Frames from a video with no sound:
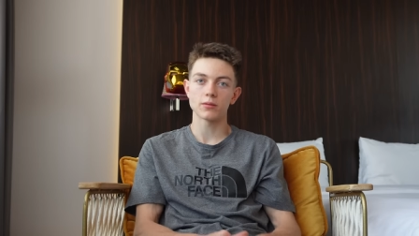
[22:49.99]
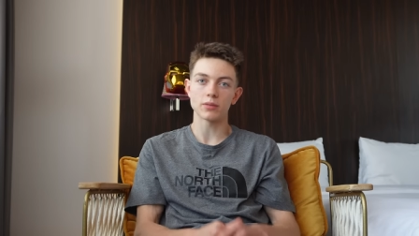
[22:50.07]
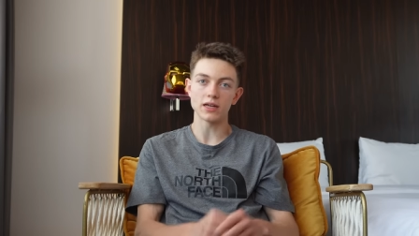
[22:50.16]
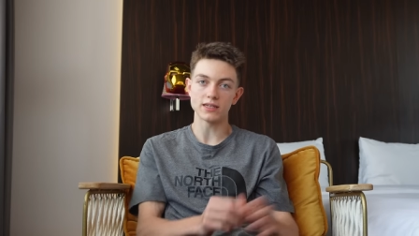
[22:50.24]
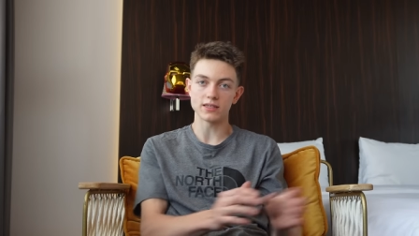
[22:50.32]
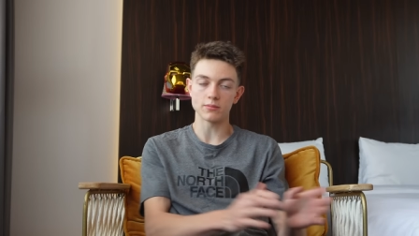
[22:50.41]

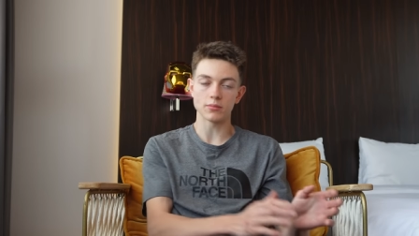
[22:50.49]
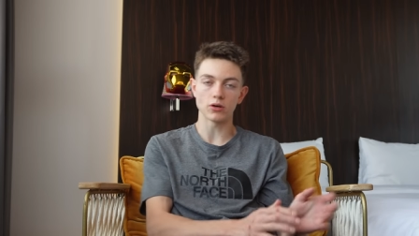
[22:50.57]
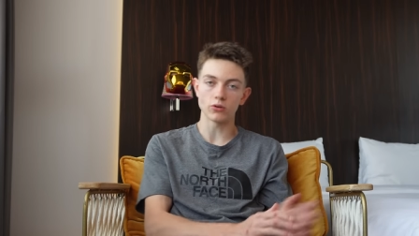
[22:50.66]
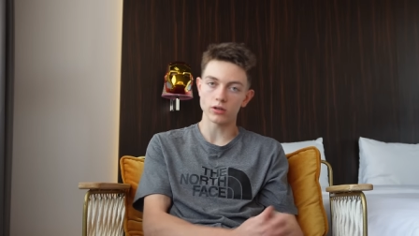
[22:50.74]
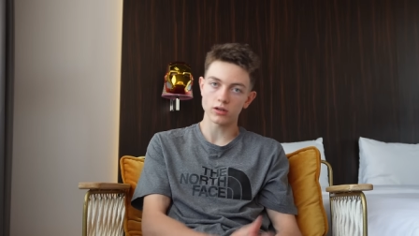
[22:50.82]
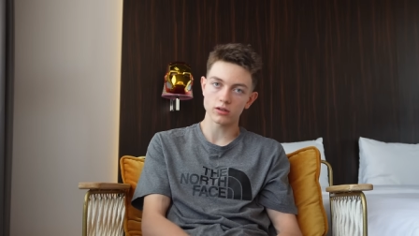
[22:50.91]
place in
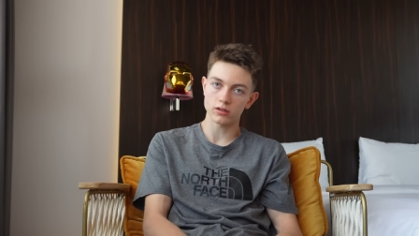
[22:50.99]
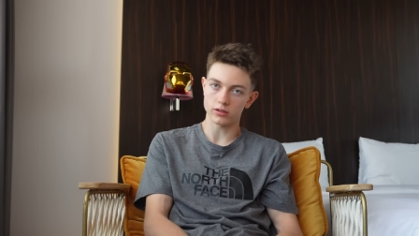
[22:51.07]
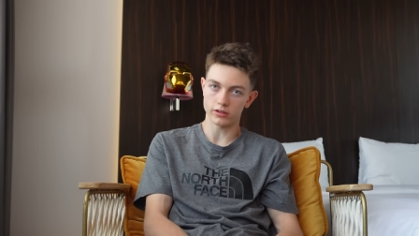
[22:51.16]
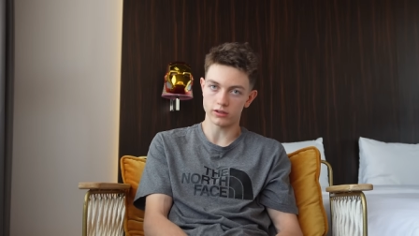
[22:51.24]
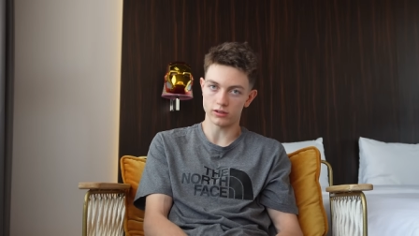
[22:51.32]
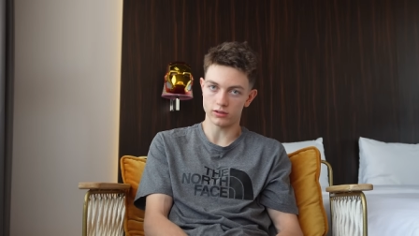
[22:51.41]
Boulder
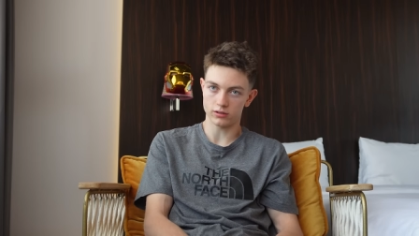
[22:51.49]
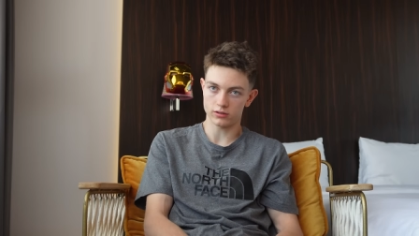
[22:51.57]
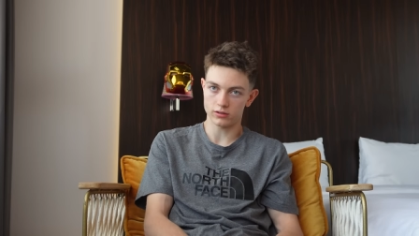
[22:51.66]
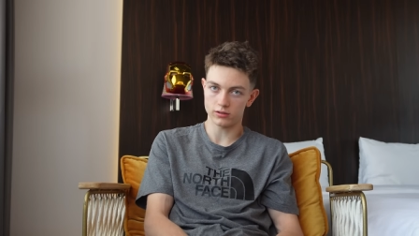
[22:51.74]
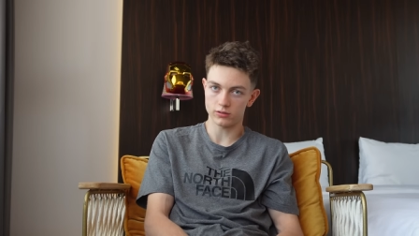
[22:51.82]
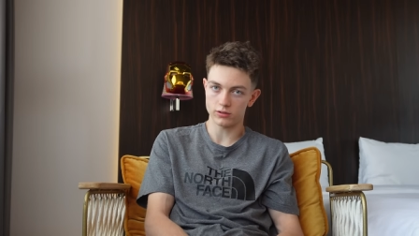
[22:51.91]
uh,
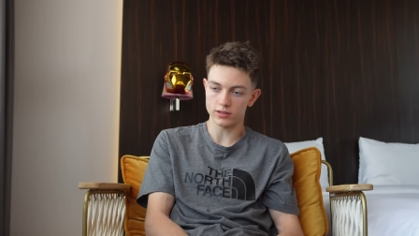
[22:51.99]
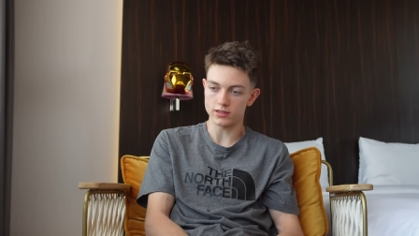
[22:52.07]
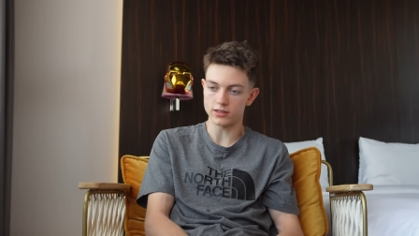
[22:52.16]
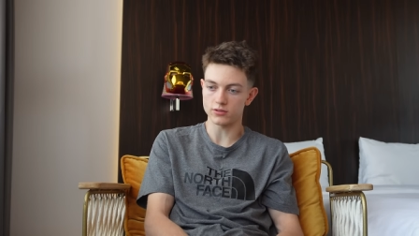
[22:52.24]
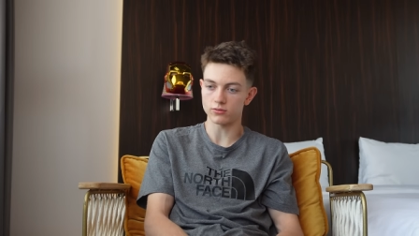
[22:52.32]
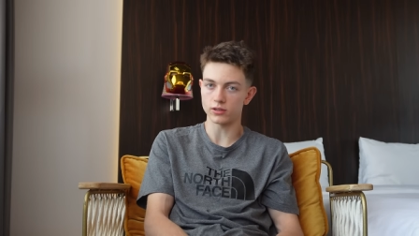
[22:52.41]
is,
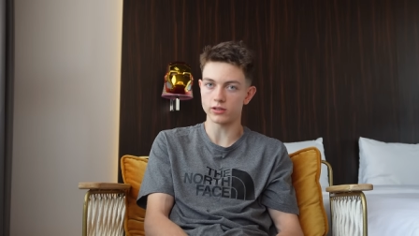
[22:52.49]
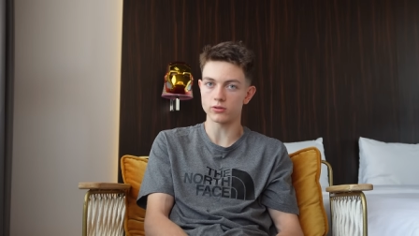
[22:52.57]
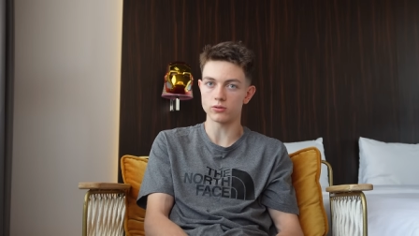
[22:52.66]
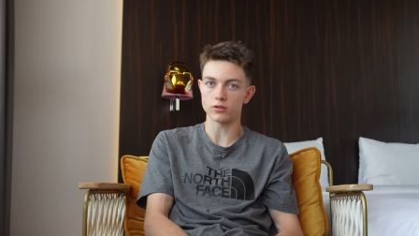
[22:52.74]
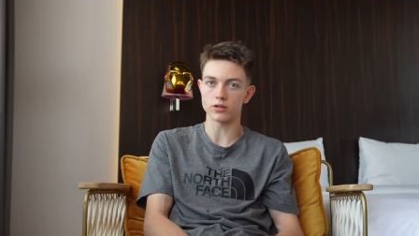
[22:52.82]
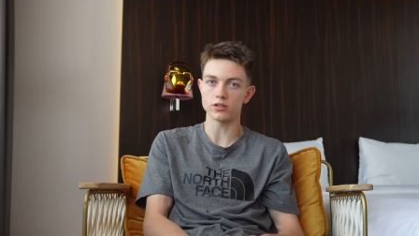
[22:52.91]
is really
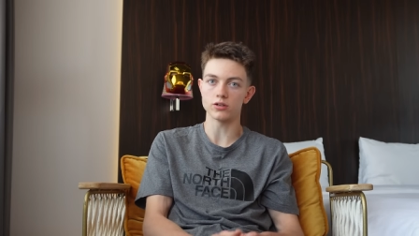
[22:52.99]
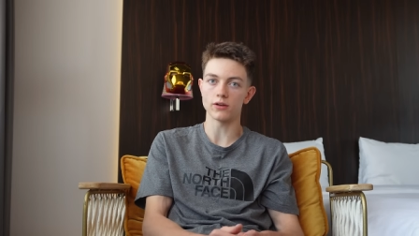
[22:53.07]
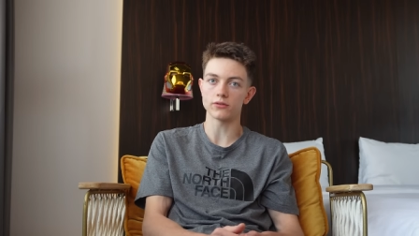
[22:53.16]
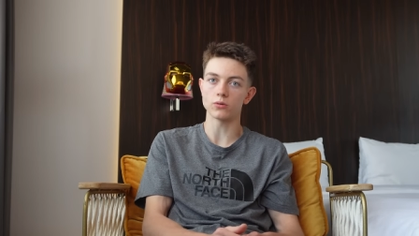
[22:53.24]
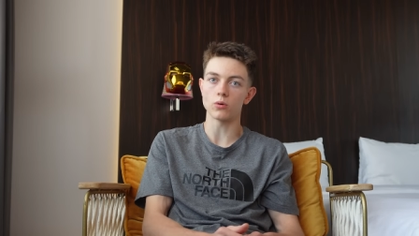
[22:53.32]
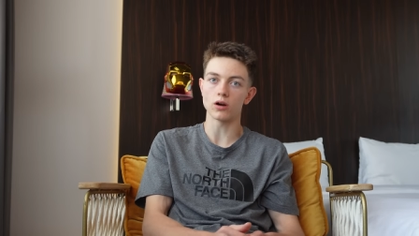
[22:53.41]
cool because you don't
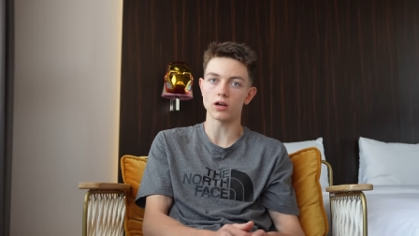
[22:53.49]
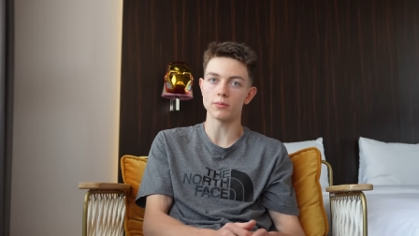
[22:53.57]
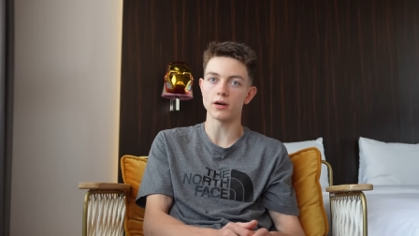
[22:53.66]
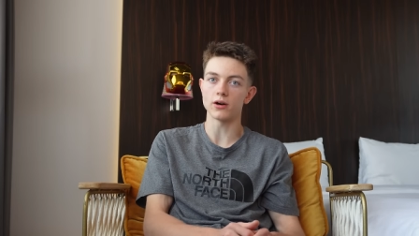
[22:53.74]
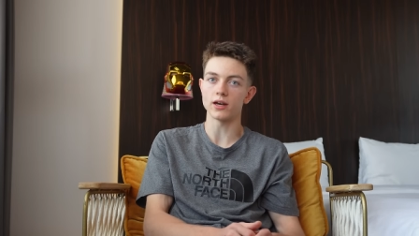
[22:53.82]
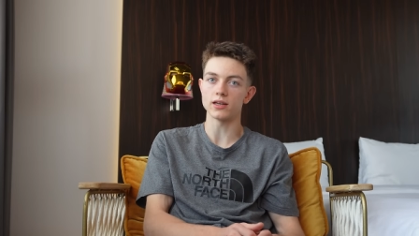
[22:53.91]
have to worry
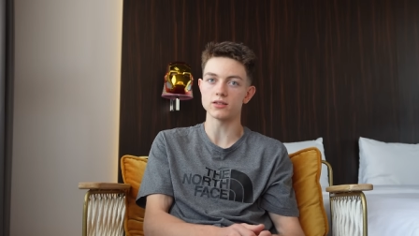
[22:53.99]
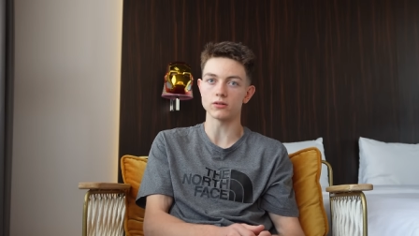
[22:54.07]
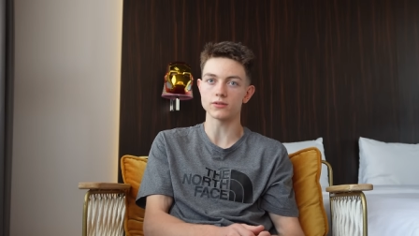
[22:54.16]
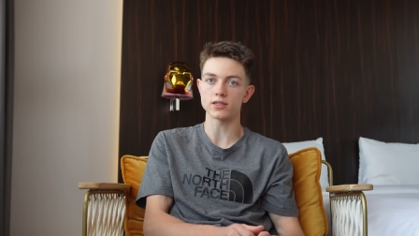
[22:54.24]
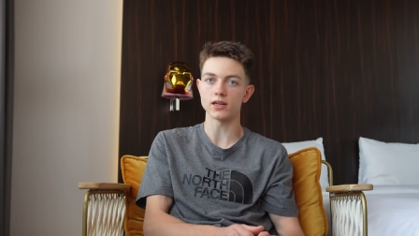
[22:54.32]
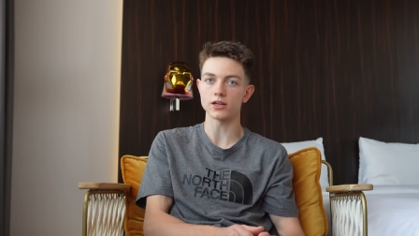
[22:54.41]
about any
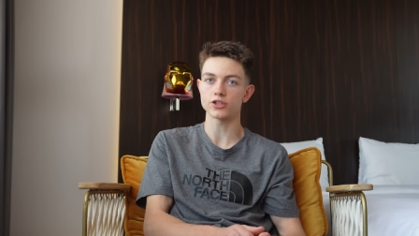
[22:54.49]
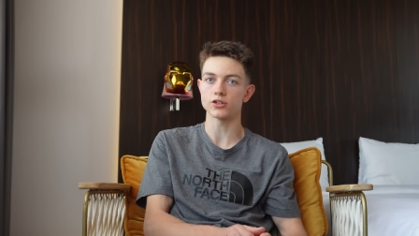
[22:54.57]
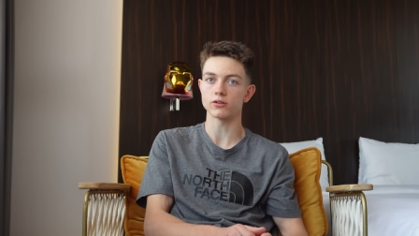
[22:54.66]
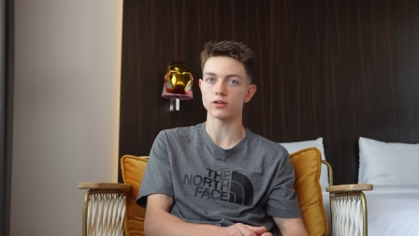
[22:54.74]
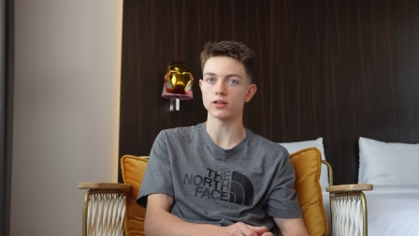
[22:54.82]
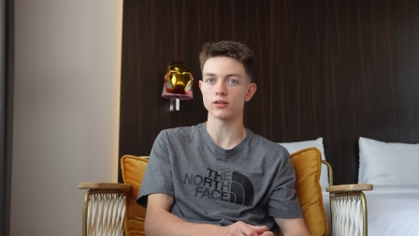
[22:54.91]
sort of selection
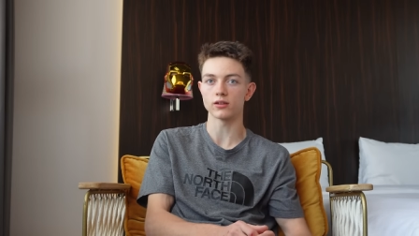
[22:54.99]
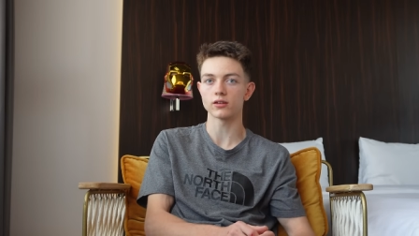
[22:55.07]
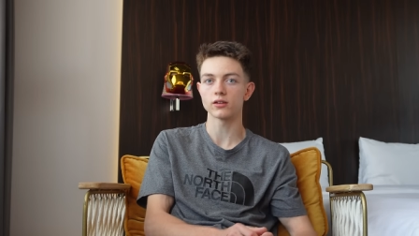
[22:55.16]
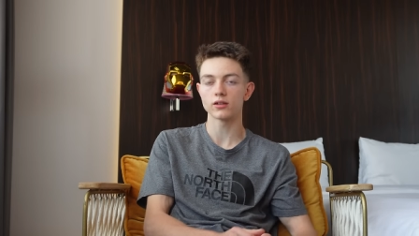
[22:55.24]
or anything.